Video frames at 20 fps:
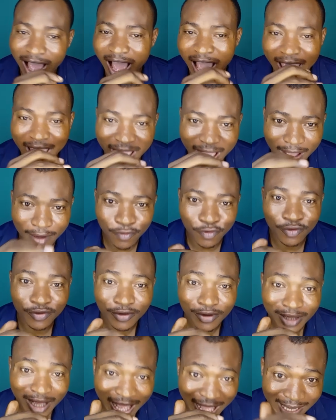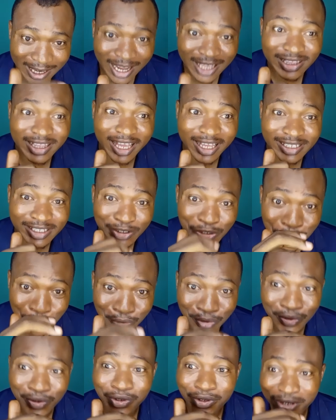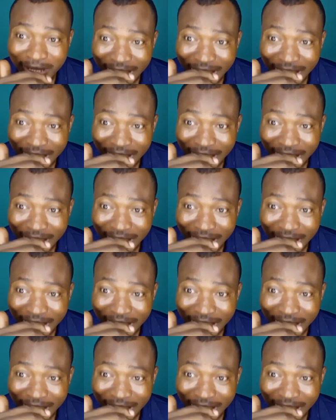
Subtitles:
I have alerted you.